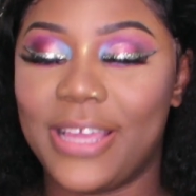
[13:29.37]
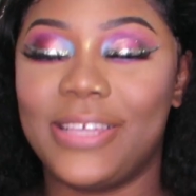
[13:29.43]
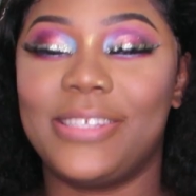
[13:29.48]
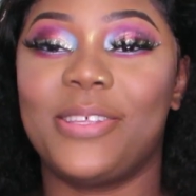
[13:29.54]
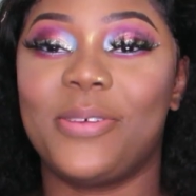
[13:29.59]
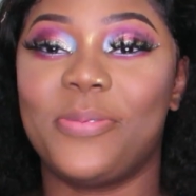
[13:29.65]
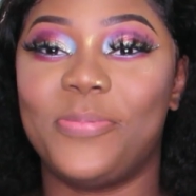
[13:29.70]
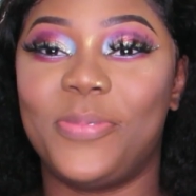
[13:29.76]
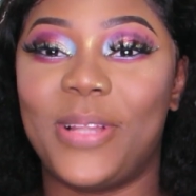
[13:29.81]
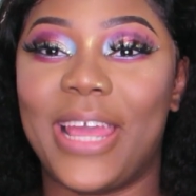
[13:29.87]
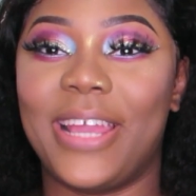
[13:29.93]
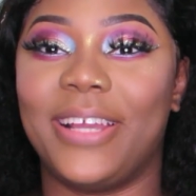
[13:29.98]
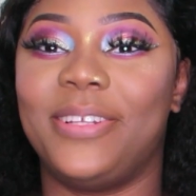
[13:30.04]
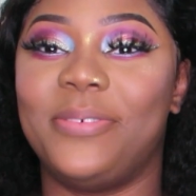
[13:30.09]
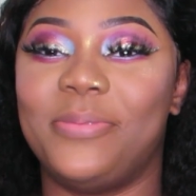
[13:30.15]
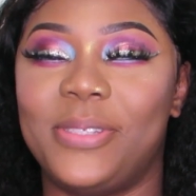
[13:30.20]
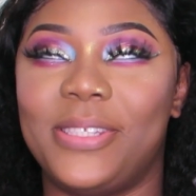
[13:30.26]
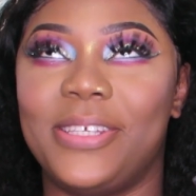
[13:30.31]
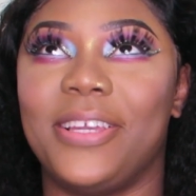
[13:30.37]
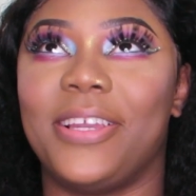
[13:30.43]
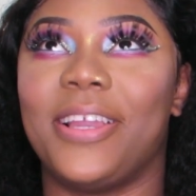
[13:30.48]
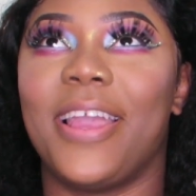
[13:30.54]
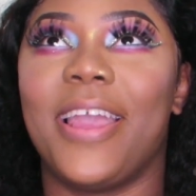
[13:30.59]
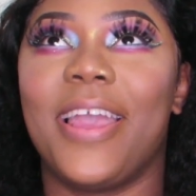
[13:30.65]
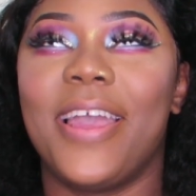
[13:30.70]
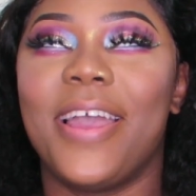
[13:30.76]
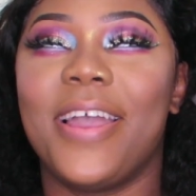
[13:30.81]
It's a black lipstick.
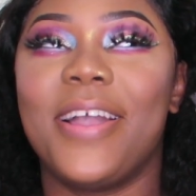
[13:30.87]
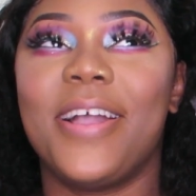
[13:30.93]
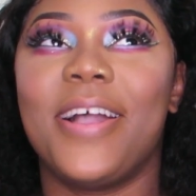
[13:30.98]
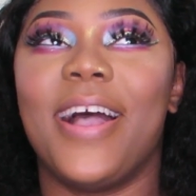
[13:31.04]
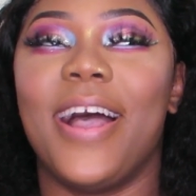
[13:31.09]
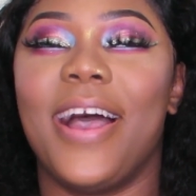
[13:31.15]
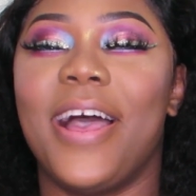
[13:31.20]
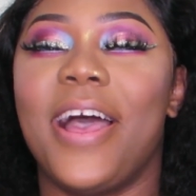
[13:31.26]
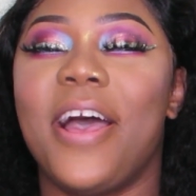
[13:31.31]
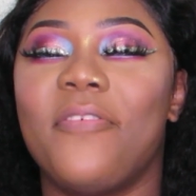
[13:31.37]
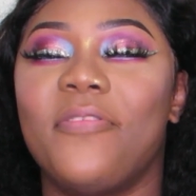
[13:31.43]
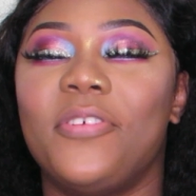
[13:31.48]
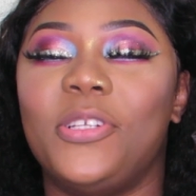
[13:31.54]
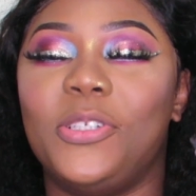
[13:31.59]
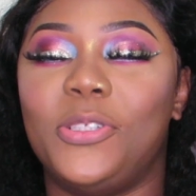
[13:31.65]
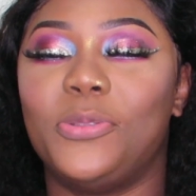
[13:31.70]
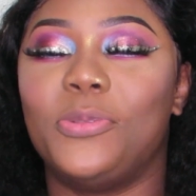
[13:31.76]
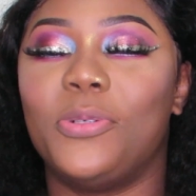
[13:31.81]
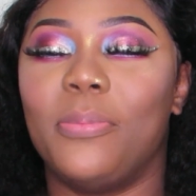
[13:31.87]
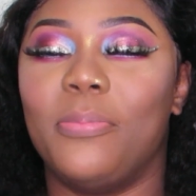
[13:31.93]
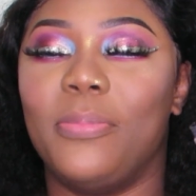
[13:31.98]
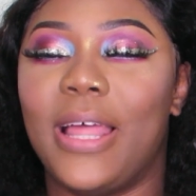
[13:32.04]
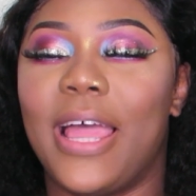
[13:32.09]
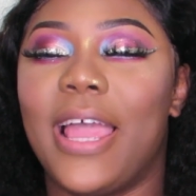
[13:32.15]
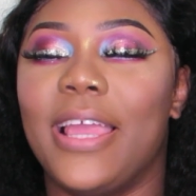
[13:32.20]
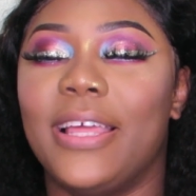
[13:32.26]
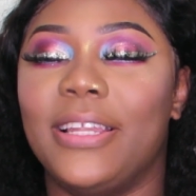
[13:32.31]
I haven't do a
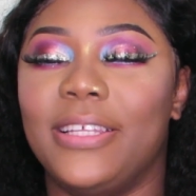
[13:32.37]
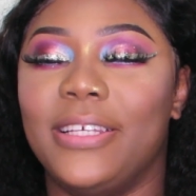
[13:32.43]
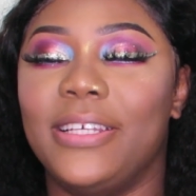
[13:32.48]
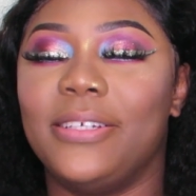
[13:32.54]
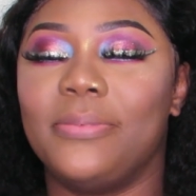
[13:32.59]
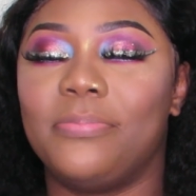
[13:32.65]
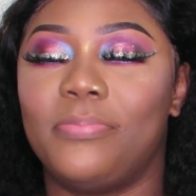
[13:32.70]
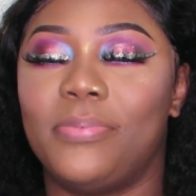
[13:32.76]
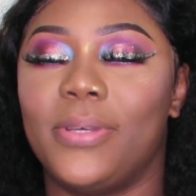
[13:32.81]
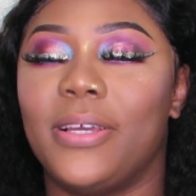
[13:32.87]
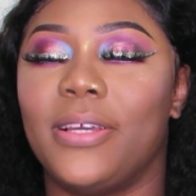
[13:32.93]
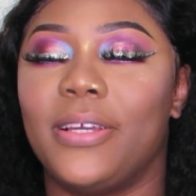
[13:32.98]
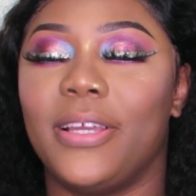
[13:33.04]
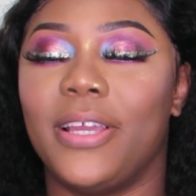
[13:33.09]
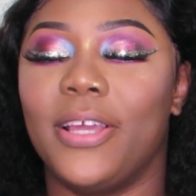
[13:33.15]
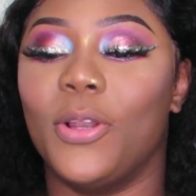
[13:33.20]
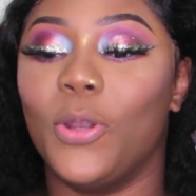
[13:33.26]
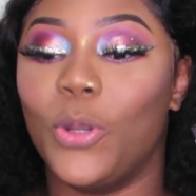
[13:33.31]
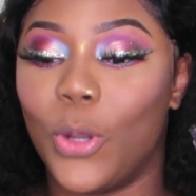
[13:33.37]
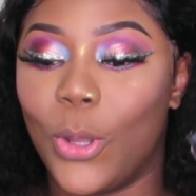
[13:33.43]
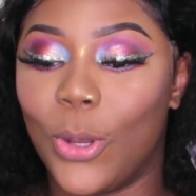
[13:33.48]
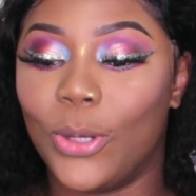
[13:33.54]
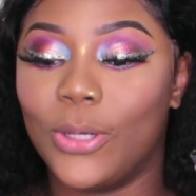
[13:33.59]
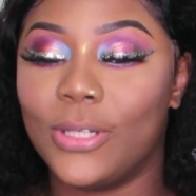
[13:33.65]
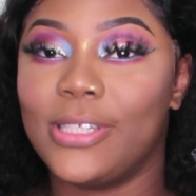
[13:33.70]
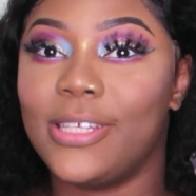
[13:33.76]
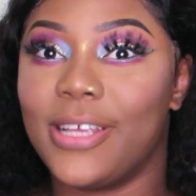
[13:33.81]
black lip in a
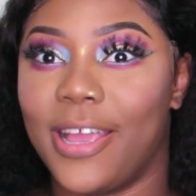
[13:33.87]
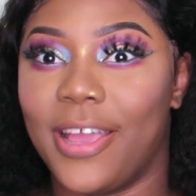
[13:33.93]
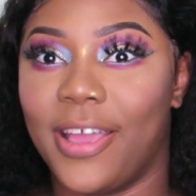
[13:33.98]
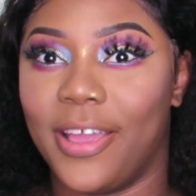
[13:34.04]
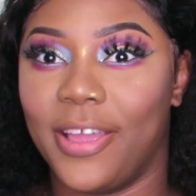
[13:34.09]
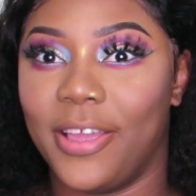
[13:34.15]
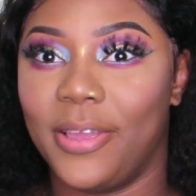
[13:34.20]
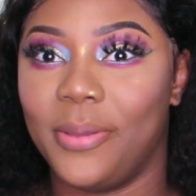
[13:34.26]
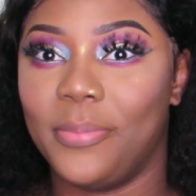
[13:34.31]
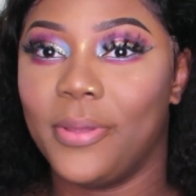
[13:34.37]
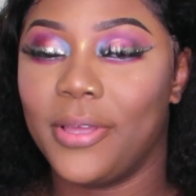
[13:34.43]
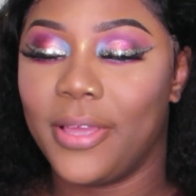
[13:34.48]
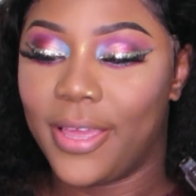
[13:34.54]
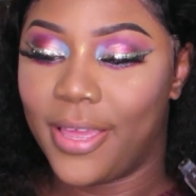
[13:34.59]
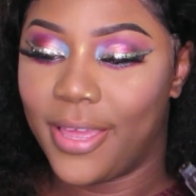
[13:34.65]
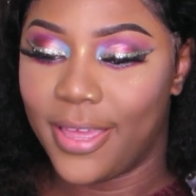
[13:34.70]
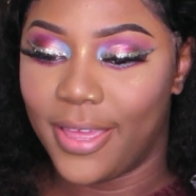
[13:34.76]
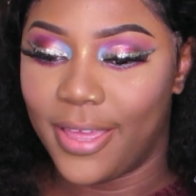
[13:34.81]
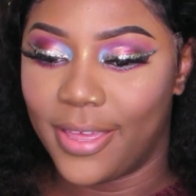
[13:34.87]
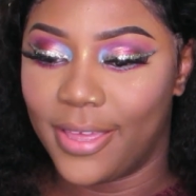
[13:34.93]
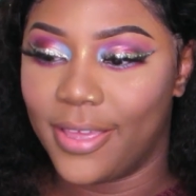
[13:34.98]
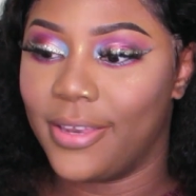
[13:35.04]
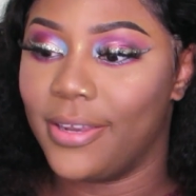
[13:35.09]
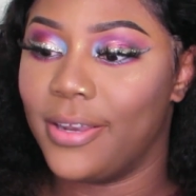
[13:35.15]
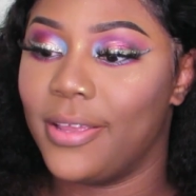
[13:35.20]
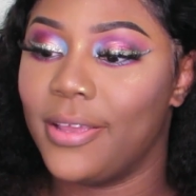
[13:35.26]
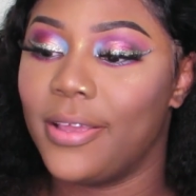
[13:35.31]
long time,
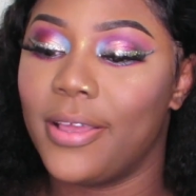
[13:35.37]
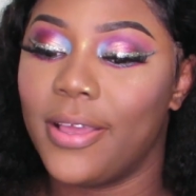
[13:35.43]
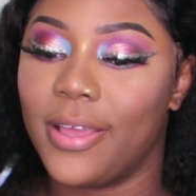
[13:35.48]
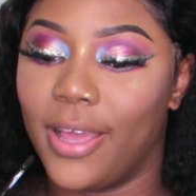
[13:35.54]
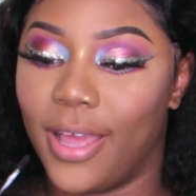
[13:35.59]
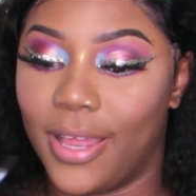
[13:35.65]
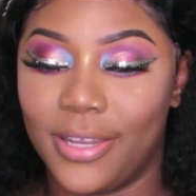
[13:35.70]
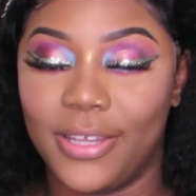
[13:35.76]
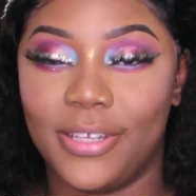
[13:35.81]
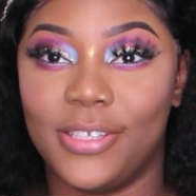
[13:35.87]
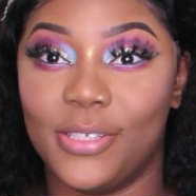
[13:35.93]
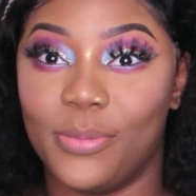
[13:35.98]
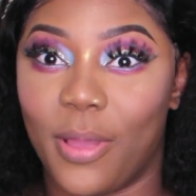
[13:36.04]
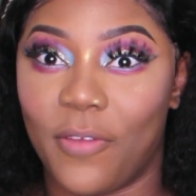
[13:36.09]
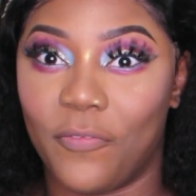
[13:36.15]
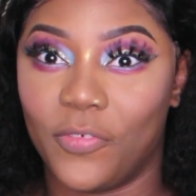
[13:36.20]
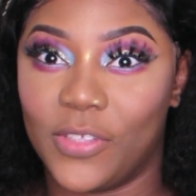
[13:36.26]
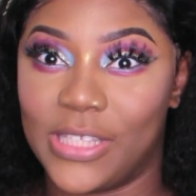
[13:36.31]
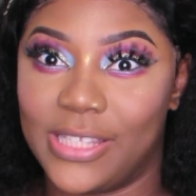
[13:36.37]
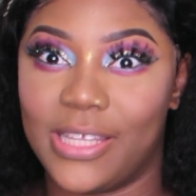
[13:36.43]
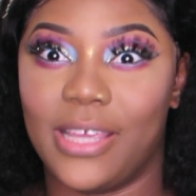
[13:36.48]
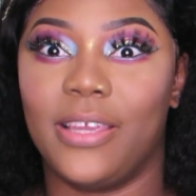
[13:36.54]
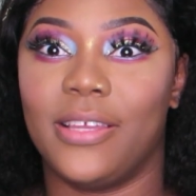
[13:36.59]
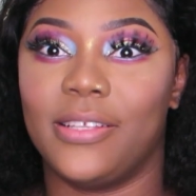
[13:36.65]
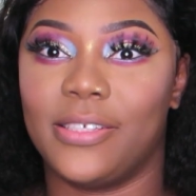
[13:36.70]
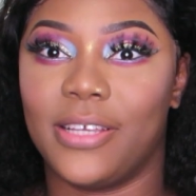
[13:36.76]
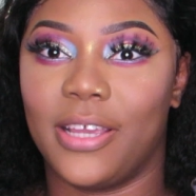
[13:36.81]
and I think this is my
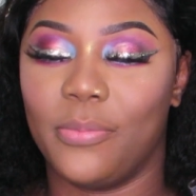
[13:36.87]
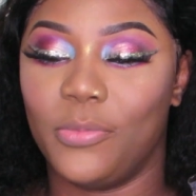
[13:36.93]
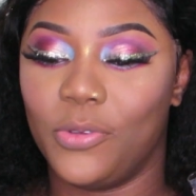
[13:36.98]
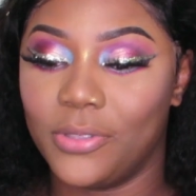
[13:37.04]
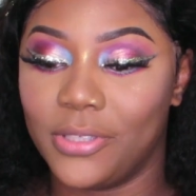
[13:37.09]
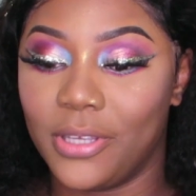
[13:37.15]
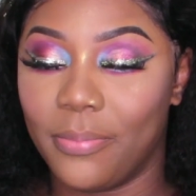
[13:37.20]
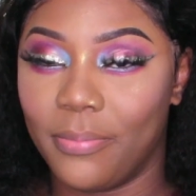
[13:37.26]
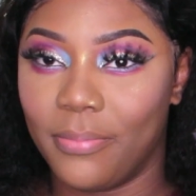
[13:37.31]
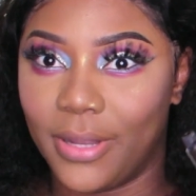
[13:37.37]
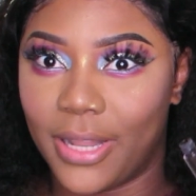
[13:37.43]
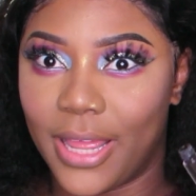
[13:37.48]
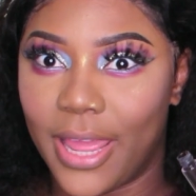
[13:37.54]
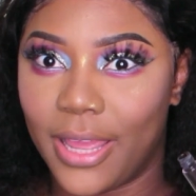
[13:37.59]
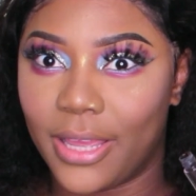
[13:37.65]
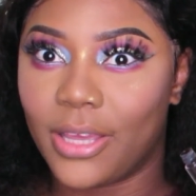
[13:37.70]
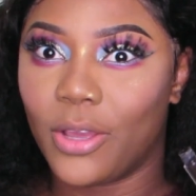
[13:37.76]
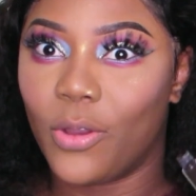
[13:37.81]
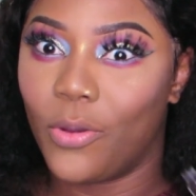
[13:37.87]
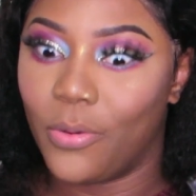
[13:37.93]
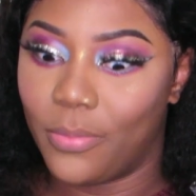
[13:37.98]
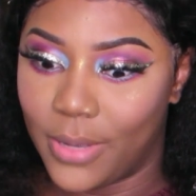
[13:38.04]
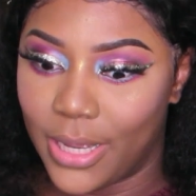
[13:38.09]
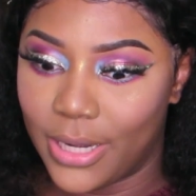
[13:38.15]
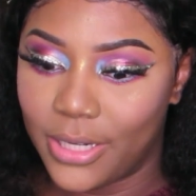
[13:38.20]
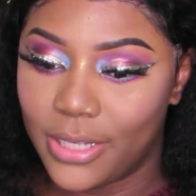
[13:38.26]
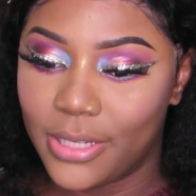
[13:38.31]
second time using black
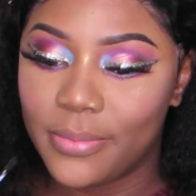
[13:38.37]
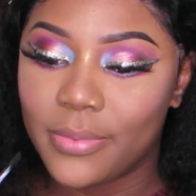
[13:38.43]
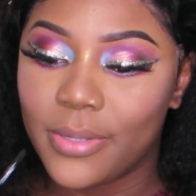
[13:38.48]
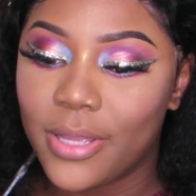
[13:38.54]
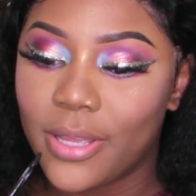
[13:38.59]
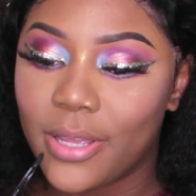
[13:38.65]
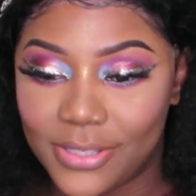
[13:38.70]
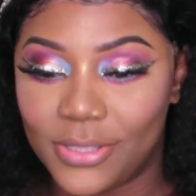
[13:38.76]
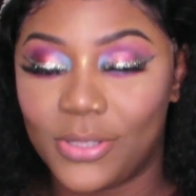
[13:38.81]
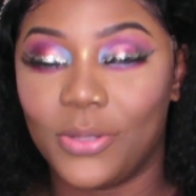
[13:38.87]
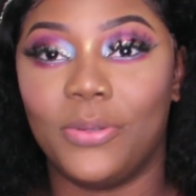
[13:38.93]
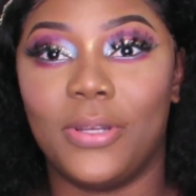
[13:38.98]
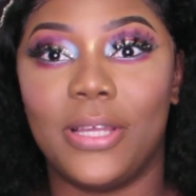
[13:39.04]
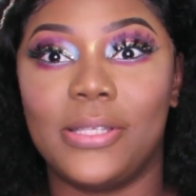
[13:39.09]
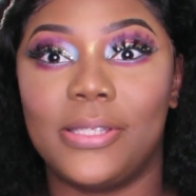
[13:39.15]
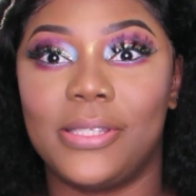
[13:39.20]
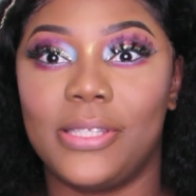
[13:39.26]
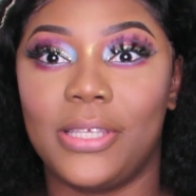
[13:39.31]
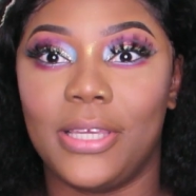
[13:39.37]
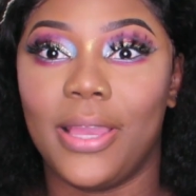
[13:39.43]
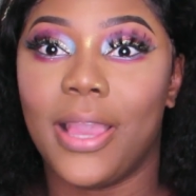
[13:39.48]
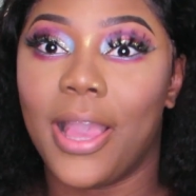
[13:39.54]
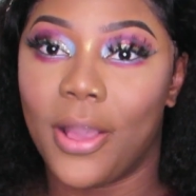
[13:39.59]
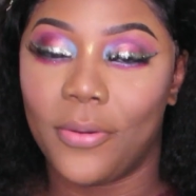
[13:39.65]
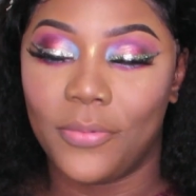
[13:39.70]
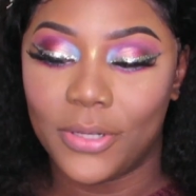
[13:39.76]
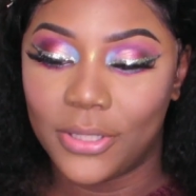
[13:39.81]
on my lip. So let's see
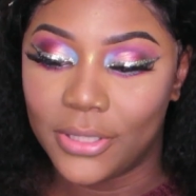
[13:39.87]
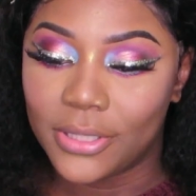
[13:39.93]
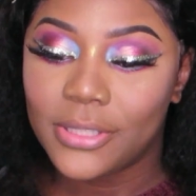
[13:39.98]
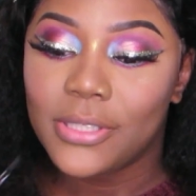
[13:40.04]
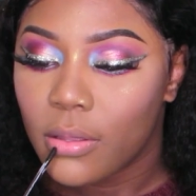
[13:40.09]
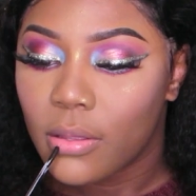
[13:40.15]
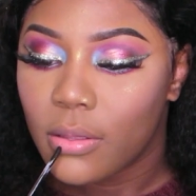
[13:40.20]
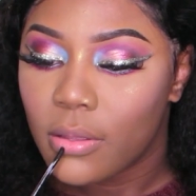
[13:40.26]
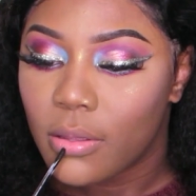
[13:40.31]
how it looks.